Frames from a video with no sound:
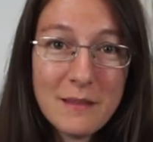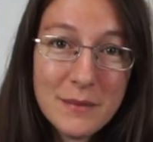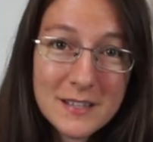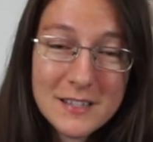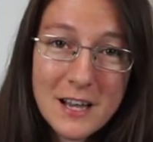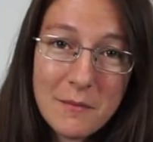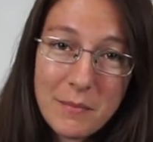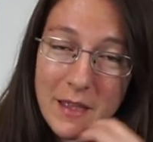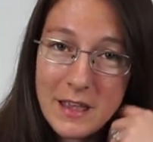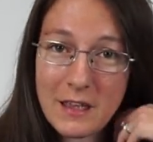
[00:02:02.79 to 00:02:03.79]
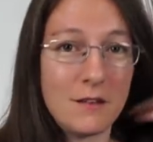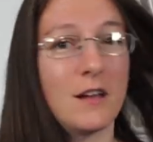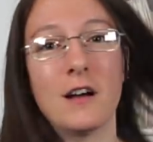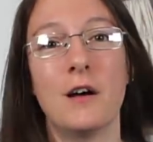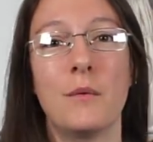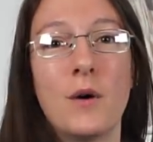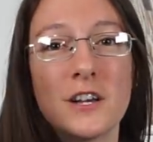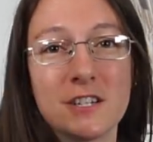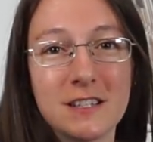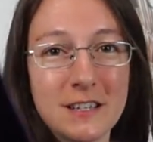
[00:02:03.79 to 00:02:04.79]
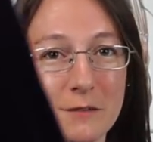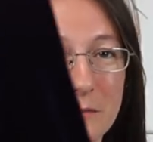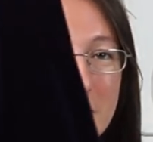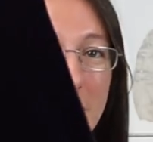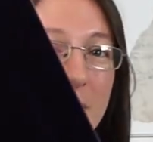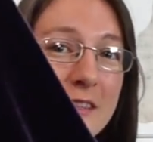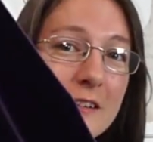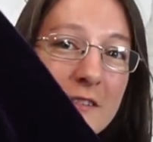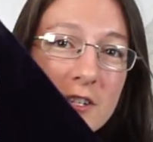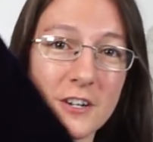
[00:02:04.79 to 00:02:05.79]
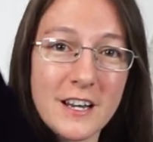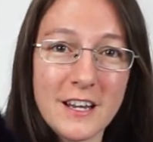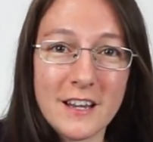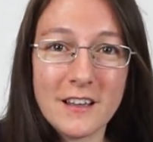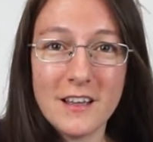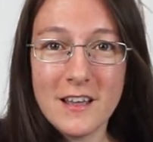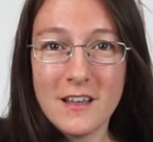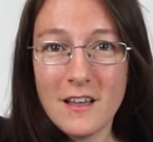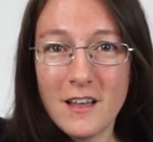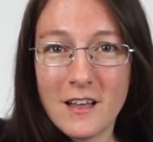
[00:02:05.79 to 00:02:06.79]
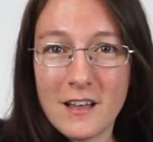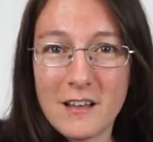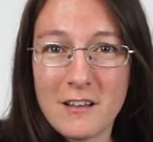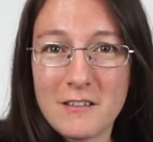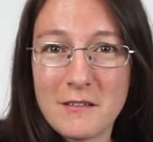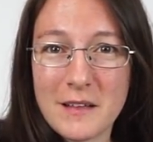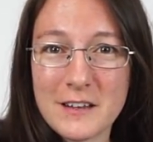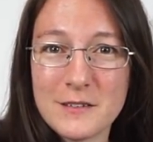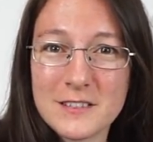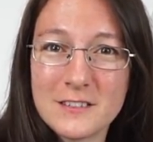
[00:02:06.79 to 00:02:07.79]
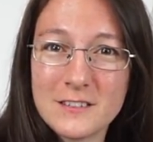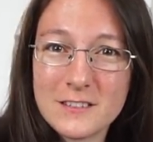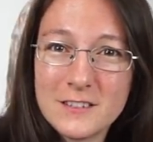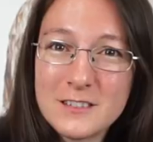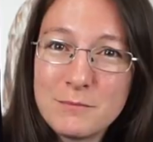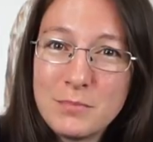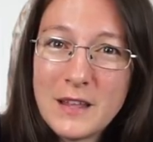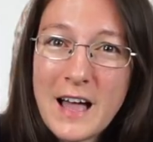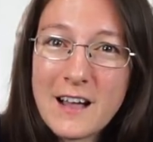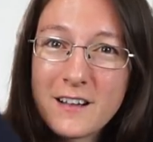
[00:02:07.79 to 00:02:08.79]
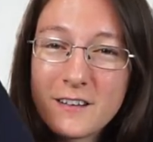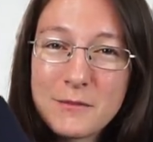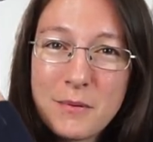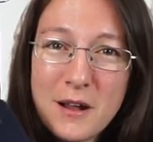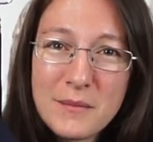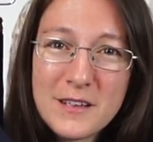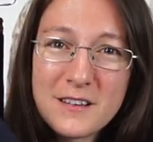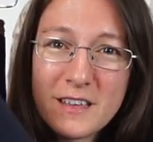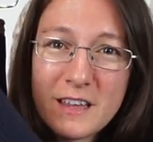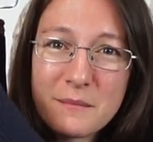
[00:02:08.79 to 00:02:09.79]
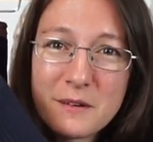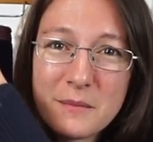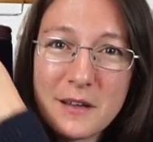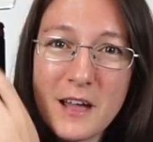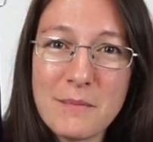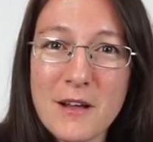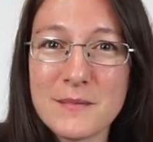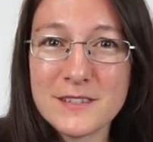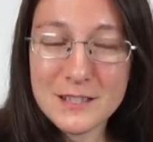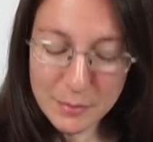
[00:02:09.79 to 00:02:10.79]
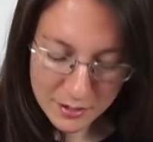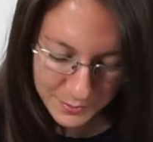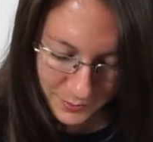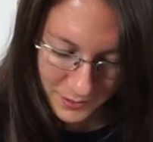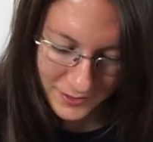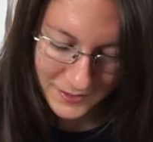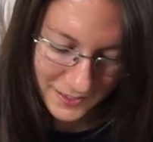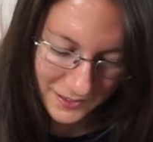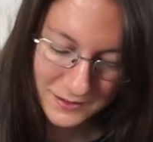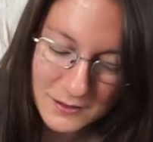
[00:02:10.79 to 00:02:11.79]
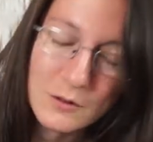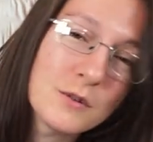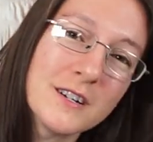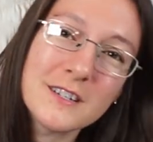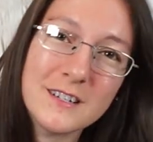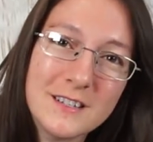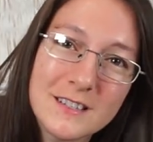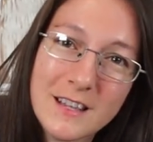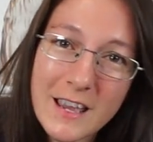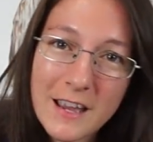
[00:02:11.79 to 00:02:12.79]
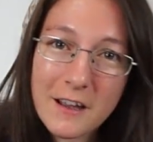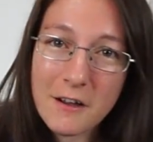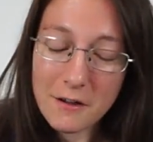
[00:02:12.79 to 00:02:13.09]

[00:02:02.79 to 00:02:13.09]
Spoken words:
I picked up in Washington when I went there for training. I know it looks black probably on camera, but I promise it's purple. It's like this gorgeous, like,